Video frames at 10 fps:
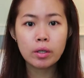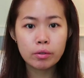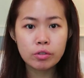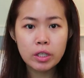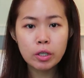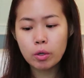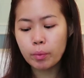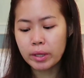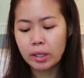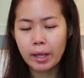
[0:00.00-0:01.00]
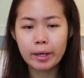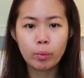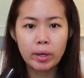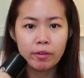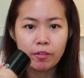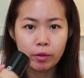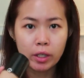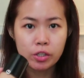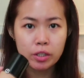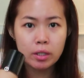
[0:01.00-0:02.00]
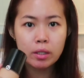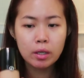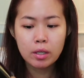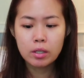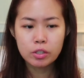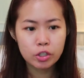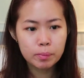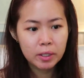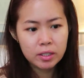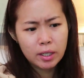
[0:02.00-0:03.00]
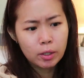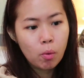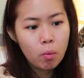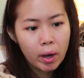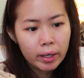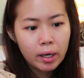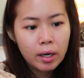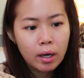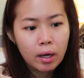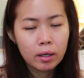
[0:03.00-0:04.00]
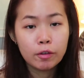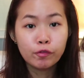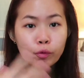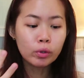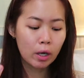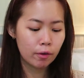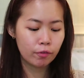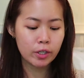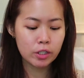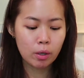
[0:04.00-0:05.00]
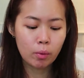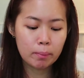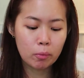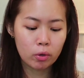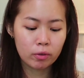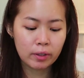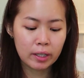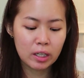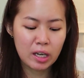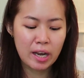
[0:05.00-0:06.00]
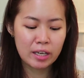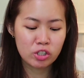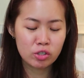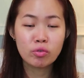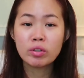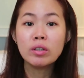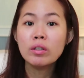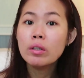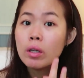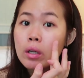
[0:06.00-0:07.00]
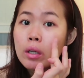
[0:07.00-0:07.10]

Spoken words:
So I'll usually go with a lightweight foundation just because I don't want a full coverage. I want more of like a natural